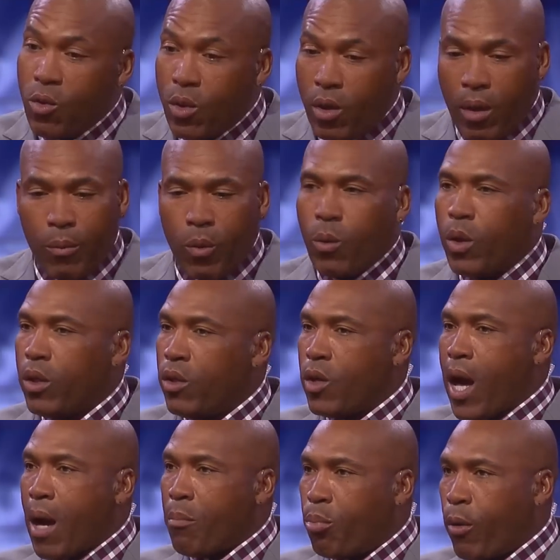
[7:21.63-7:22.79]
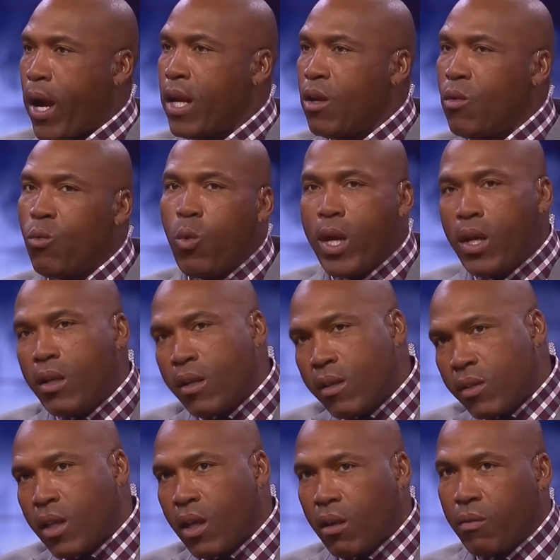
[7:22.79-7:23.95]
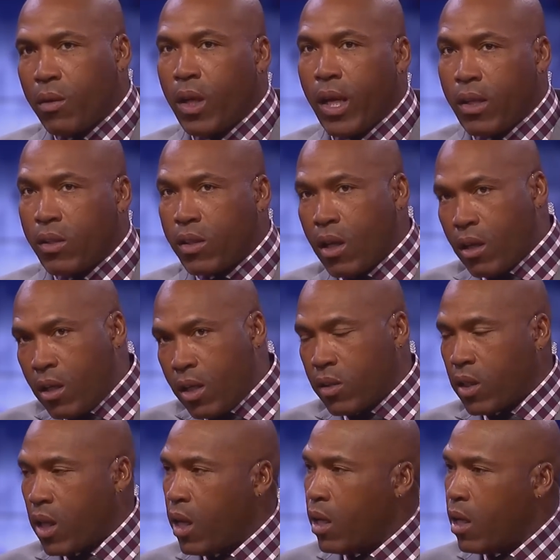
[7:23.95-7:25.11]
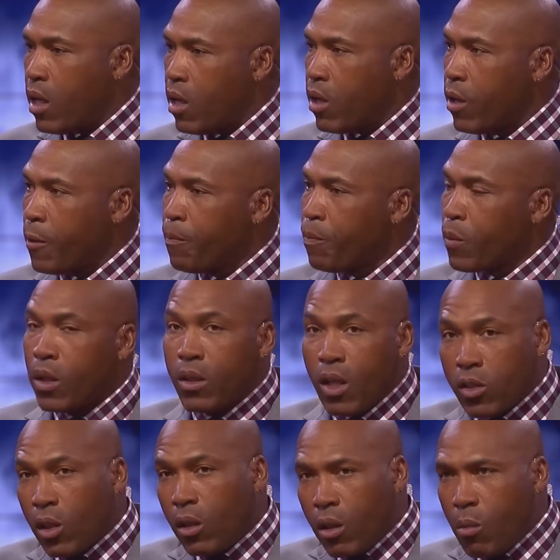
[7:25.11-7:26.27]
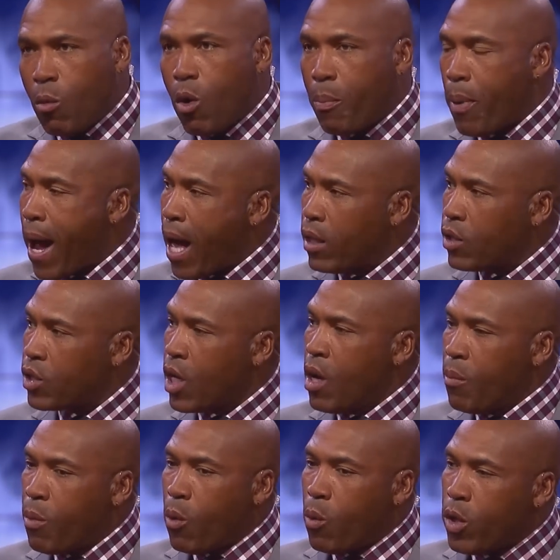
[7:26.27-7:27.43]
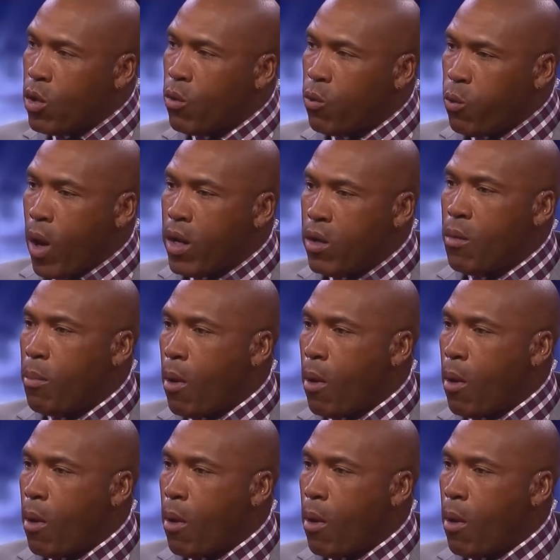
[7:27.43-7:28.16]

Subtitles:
you got Brandon Weeden instead of this kid here that's a little more polished. But when you're running the